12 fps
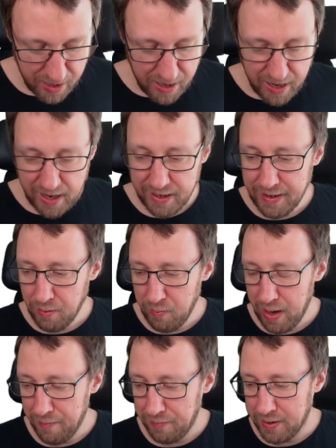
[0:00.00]
And then
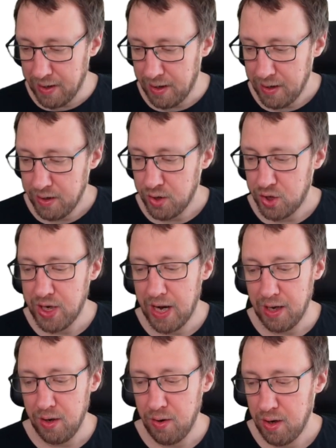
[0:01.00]
we have the
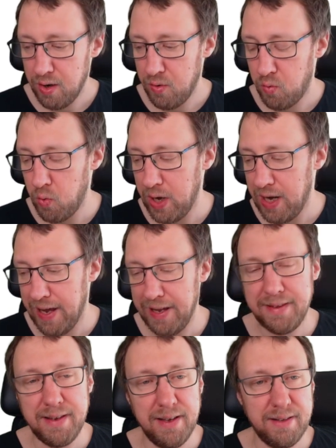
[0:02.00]
channel
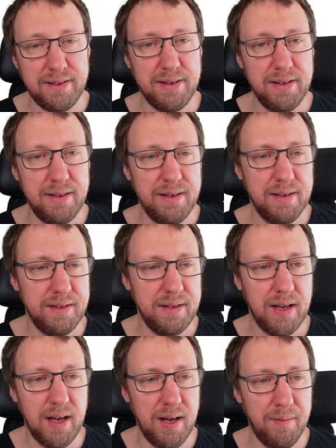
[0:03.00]
related
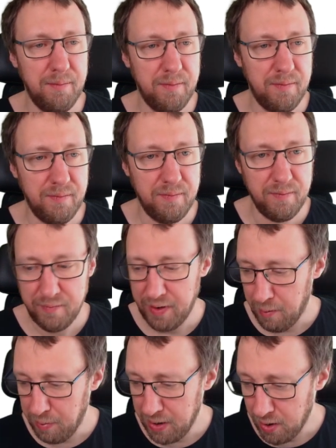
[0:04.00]

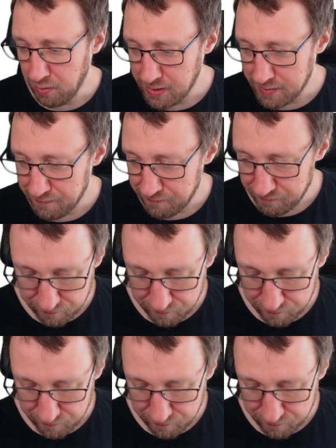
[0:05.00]
variable nodes.